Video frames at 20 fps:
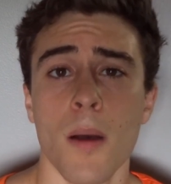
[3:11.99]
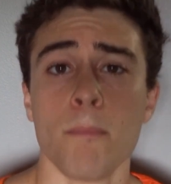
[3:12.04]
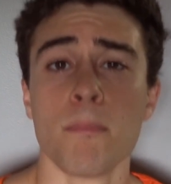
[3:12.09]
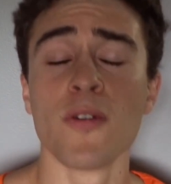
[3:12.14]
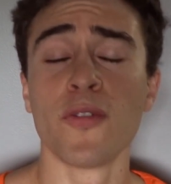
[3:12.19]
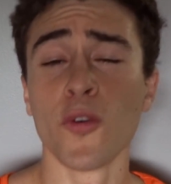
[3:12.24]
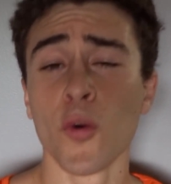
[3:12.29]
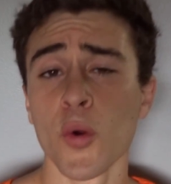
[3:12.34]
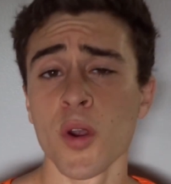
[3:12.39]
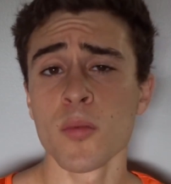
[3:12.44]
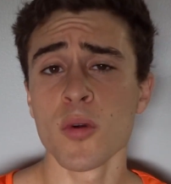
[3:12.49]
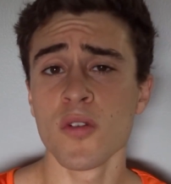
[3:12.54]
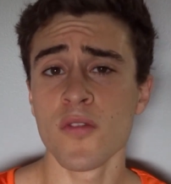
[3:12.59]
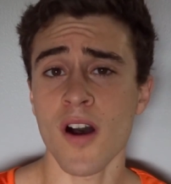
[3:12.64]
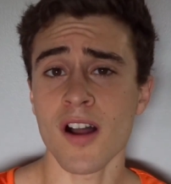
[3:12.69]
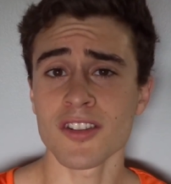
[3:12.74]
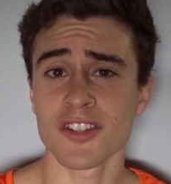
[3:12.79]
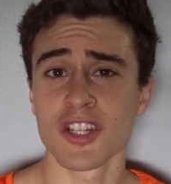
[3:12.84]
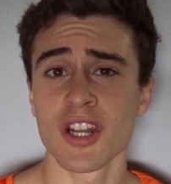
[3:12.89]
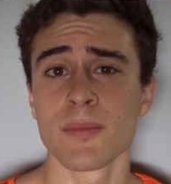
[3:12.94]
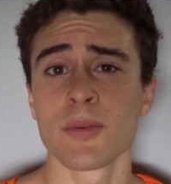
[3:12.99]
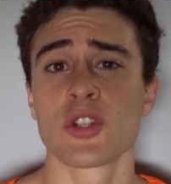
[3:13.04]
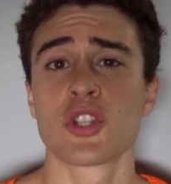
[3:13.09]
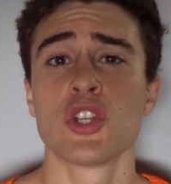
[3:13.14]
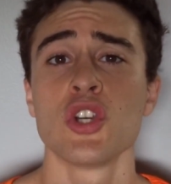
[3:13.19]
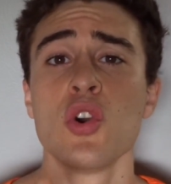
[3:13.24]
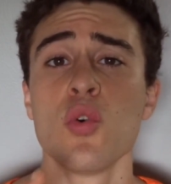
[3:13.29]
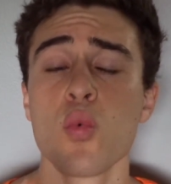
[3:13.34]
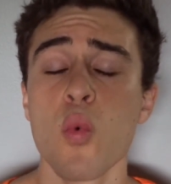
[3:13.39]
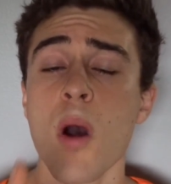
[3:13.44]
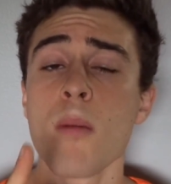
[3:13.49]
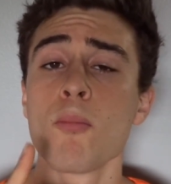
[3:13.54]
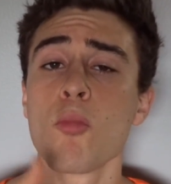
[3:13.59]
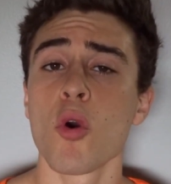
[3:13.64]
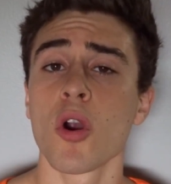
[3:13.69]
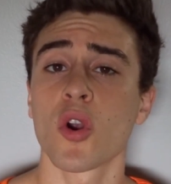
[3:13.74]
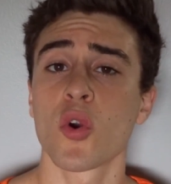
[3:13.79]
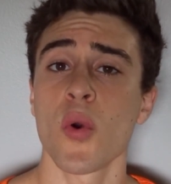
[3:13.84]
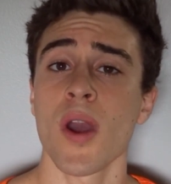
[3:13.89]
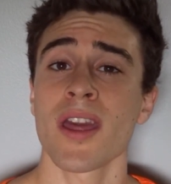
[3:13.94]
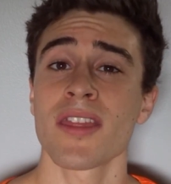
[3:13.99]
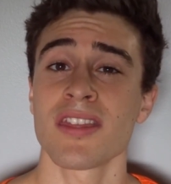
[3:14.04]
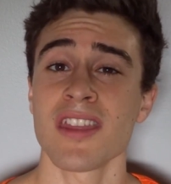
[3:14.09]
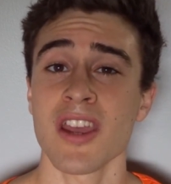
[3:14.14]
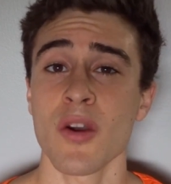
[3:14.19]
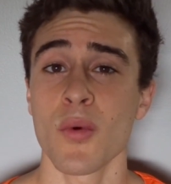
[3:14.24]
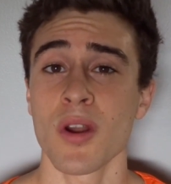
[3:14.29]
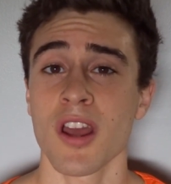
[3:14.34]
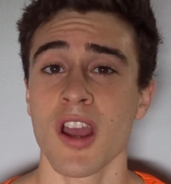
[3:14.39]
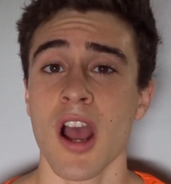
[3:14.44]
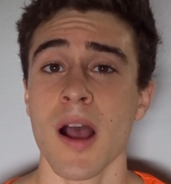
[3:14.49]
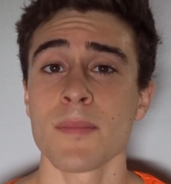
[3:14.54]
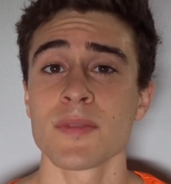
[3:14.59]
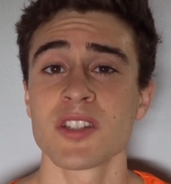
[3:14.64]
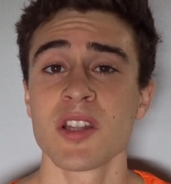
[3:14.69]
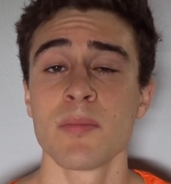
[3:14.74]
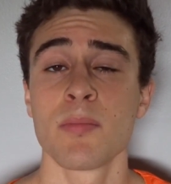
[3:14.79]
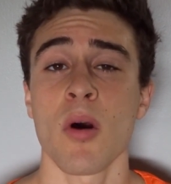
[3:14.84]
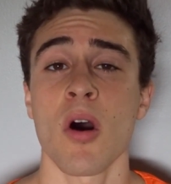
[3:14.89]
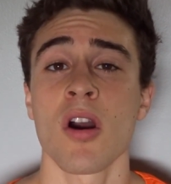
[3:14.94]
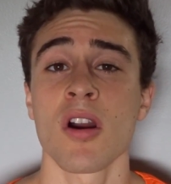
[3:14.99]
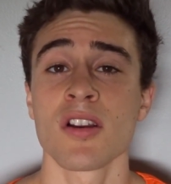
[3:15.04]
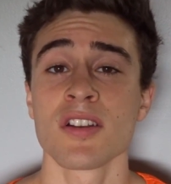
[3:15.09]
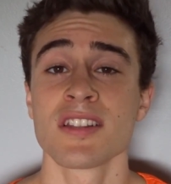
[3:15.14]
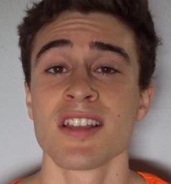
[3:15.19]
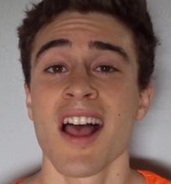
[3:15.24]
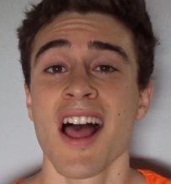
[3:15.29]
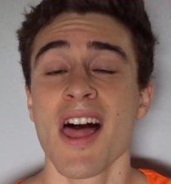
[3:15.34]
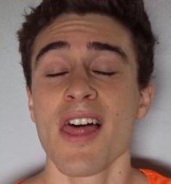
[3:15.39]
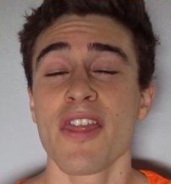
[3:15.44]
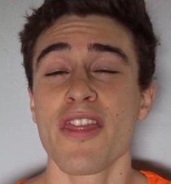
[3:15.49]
Before we move on to number 2, one more quick thing when it comes to bars.